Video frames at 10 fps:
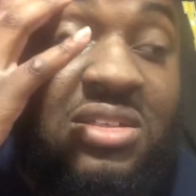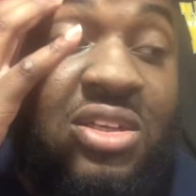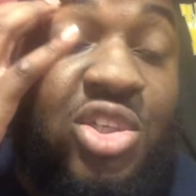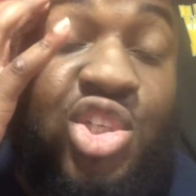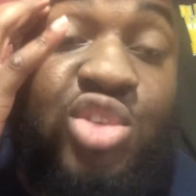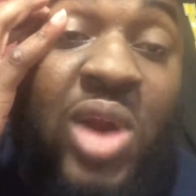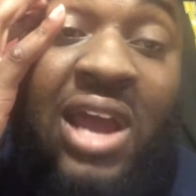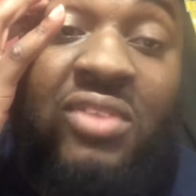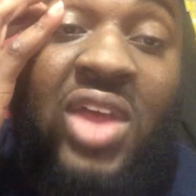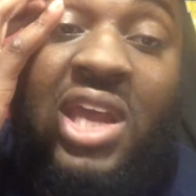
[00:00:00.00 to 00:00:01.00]
diss
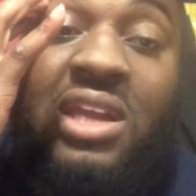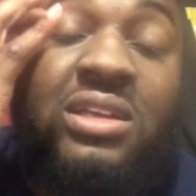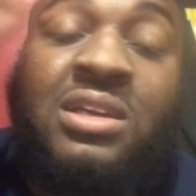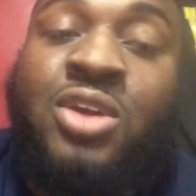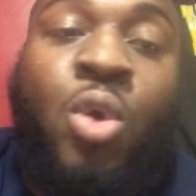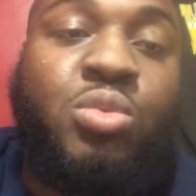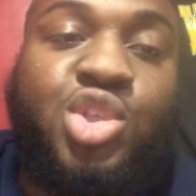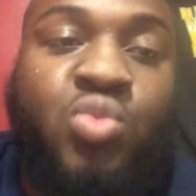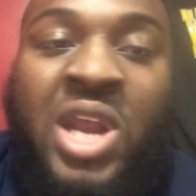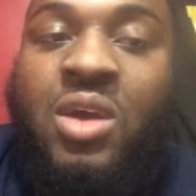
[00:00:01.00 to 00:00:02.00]
track that he did on
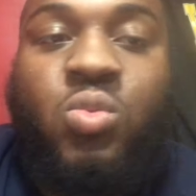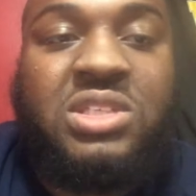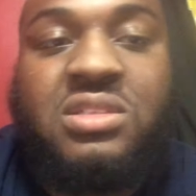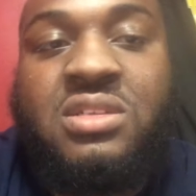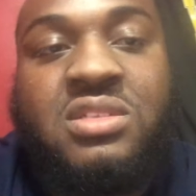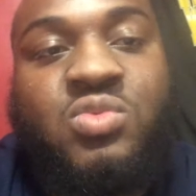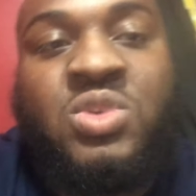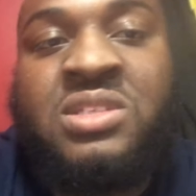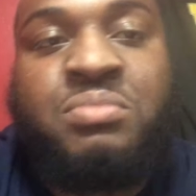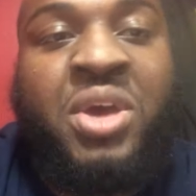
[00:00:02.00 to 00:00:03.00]
Drake was
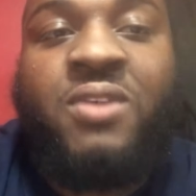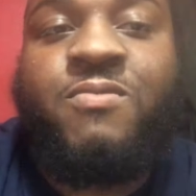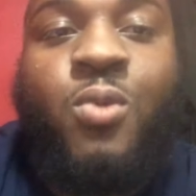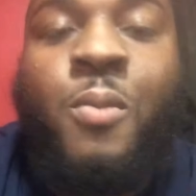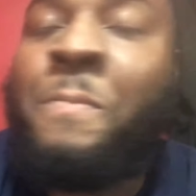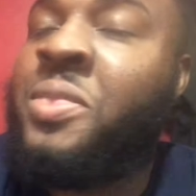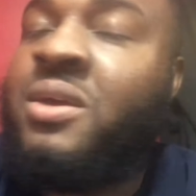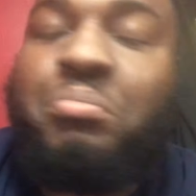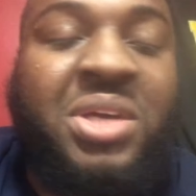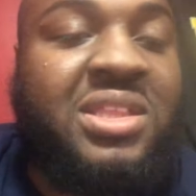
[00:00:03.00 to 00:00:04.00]
disrespectful.
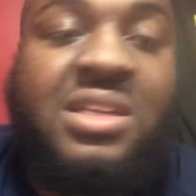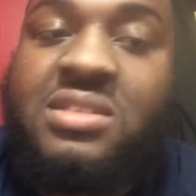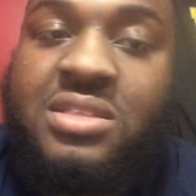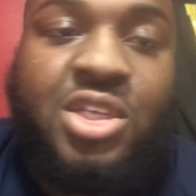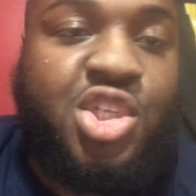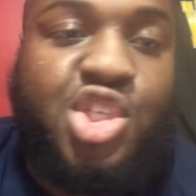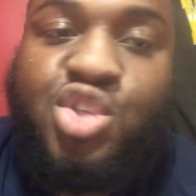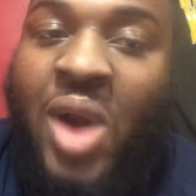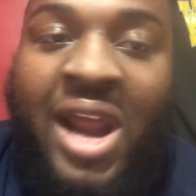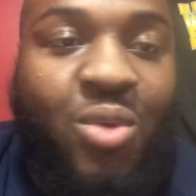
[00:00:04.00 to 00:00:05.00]
But this diss
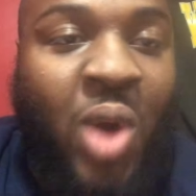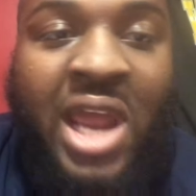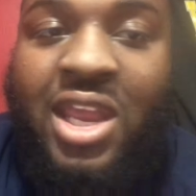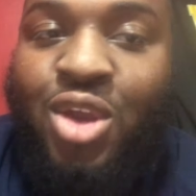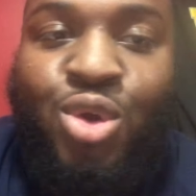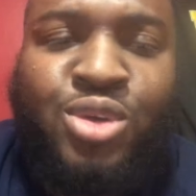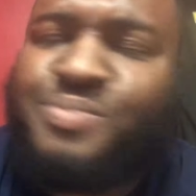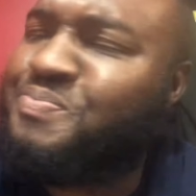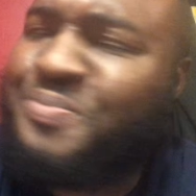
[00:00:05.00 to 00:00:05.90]
track right here,